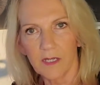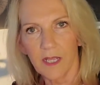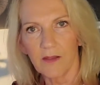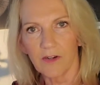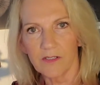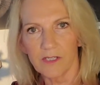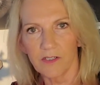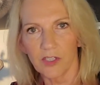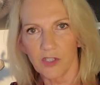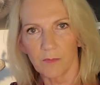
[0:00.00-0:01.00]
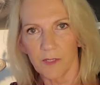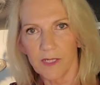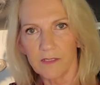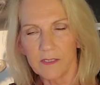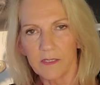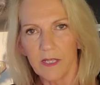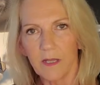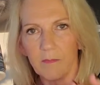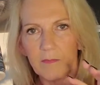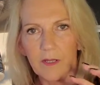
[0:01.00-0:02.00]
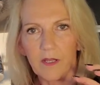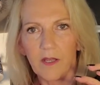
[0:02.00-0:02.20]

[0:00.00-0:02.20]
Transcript: have our signature blends in them.